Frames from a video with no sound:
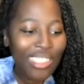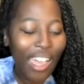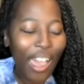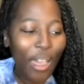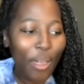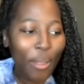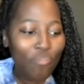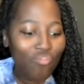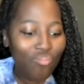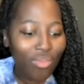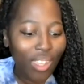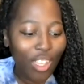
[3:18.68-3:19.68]

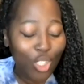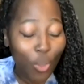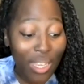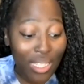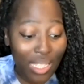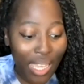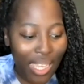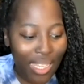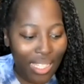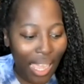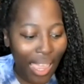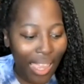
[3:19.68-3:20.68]
So I
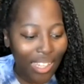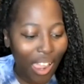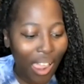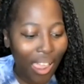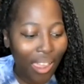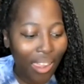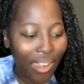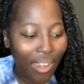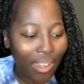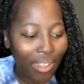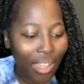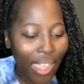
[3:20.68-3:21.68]
did. And I,
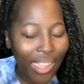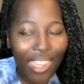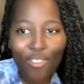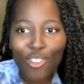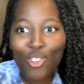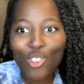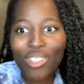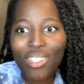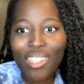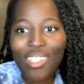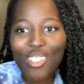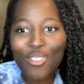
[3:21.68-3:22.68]
like, even during the
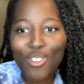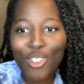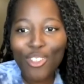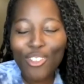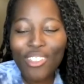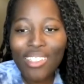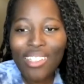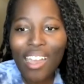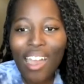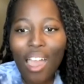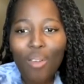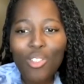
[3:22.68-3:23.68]
interview,
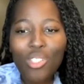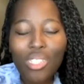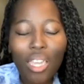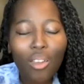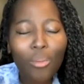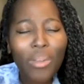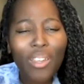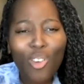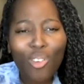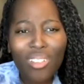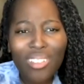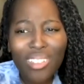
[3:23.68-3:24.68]
I was just like, oh my
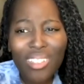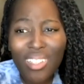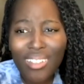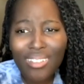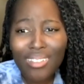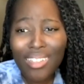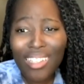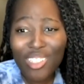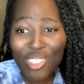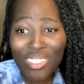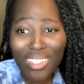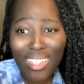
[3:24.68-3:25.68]
God, they
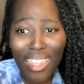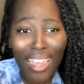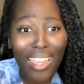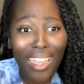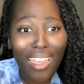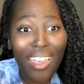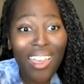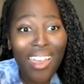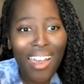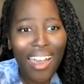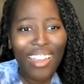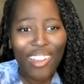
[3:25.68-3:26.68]
just get it.
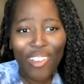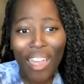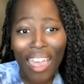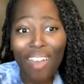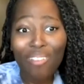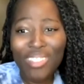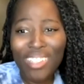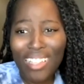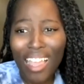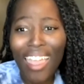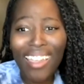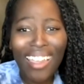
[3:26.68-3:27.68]
I don't have to,
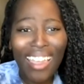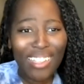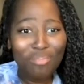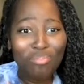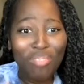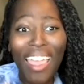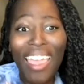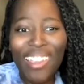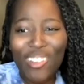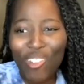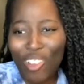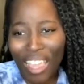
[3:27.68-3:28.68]
like,
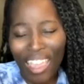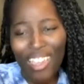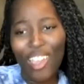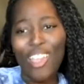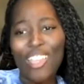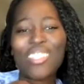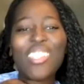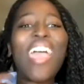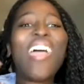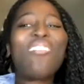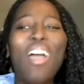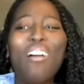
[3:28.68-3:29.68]
explain or, like,
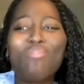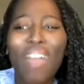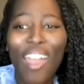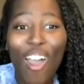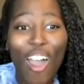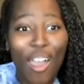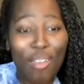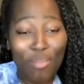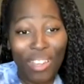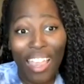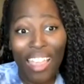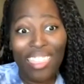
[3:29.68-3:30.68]
tear out my heart and
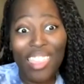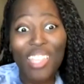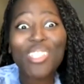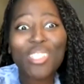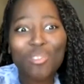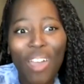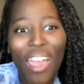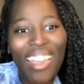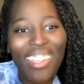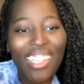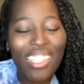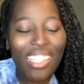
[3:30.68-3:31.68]
be like, this is why I
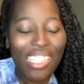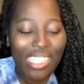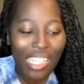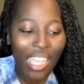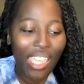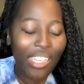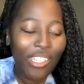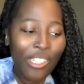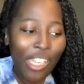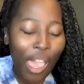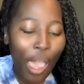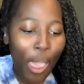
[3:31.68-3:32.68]
need this thing.
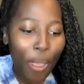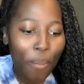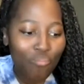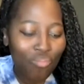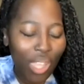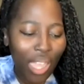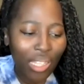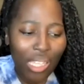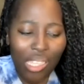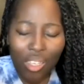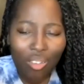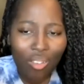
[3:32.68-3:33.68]
And I
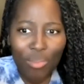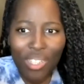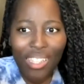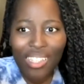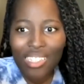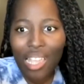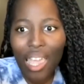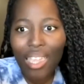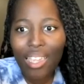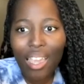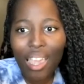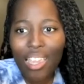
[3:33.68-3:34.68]
think CRIPtic is, like,
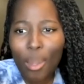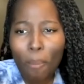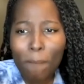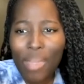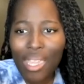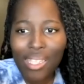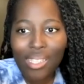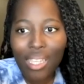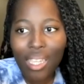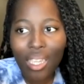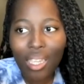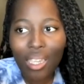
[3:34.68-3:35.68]
an
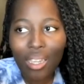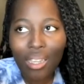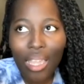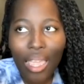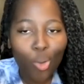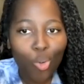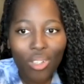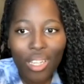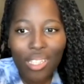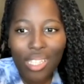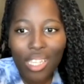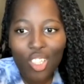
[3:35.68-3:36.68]
amazing, like,
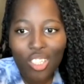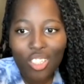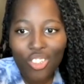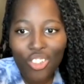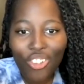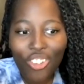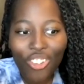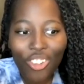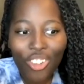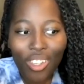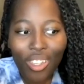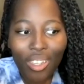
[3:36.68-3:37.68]
organization. So
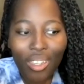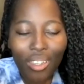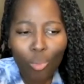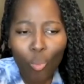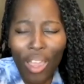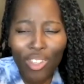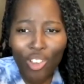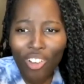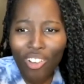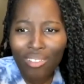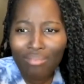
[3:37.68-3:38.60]
why not?